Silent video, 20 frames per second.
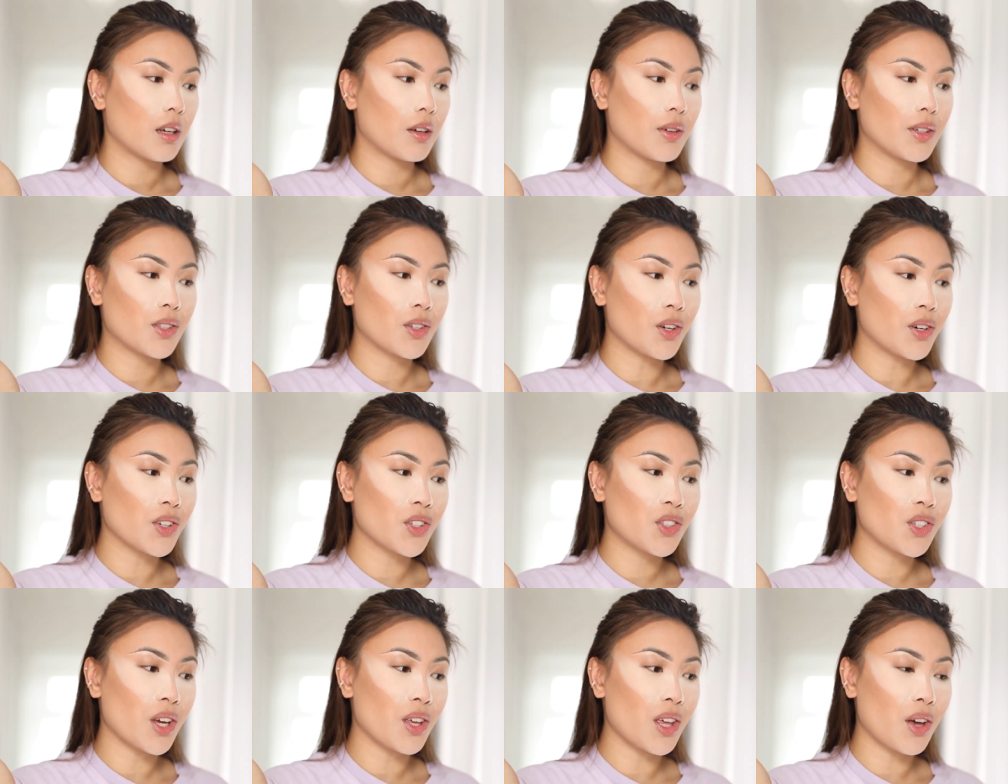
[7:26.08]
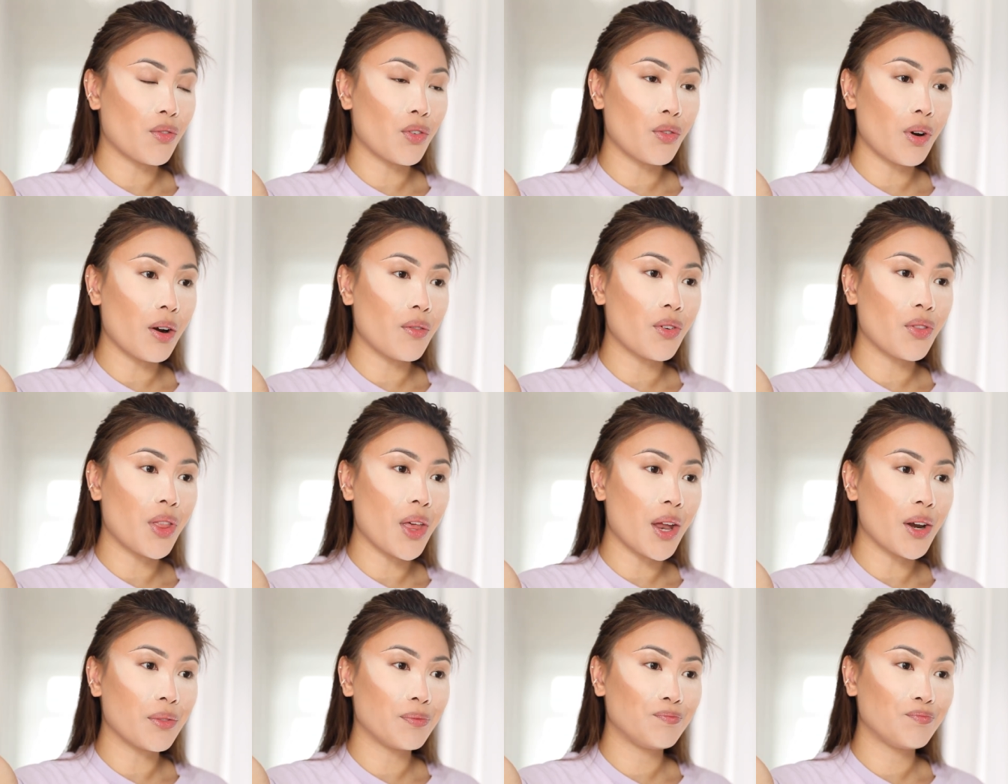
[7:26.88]
if it's gonna stay there forever,
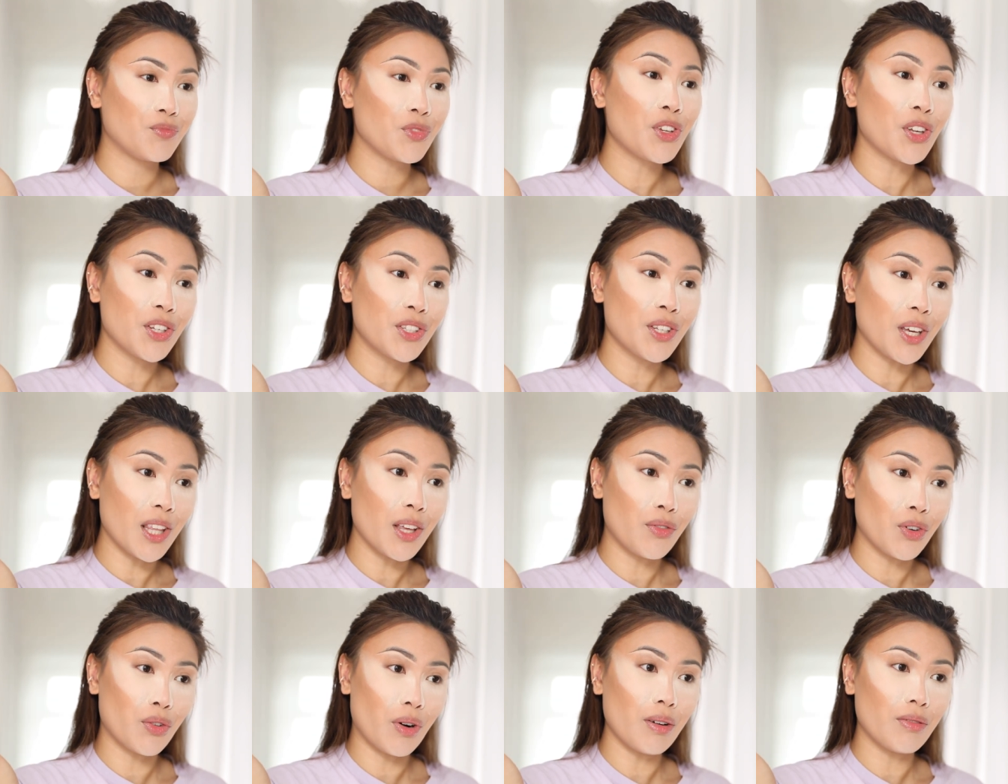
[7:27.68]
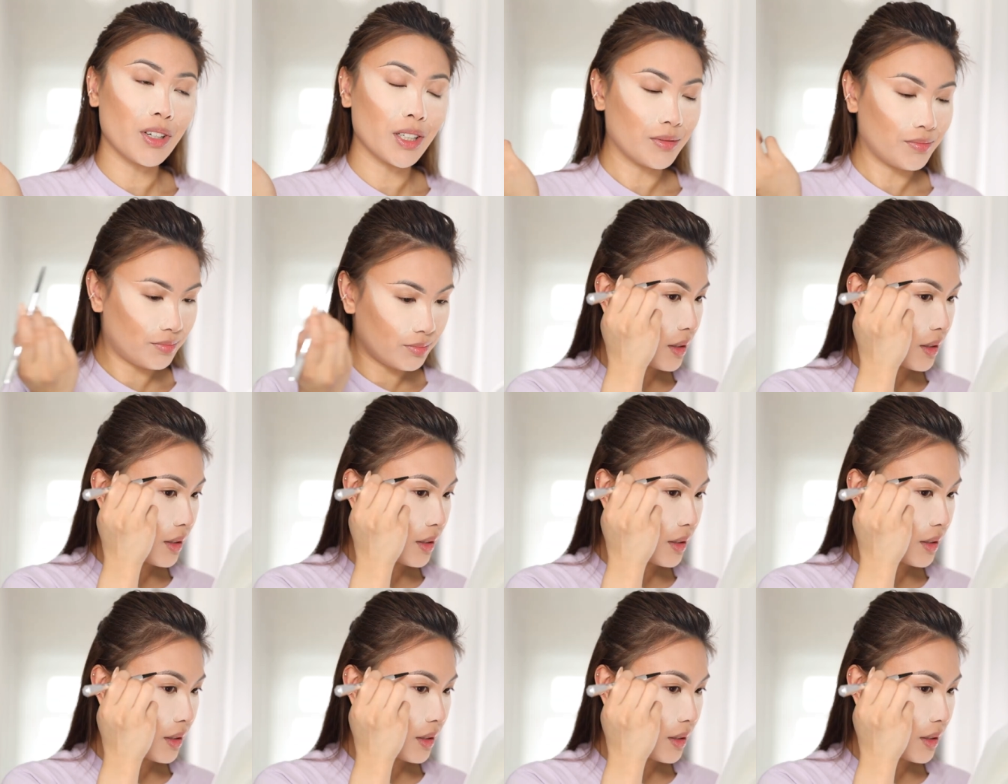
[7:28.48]
then you can stay there forever.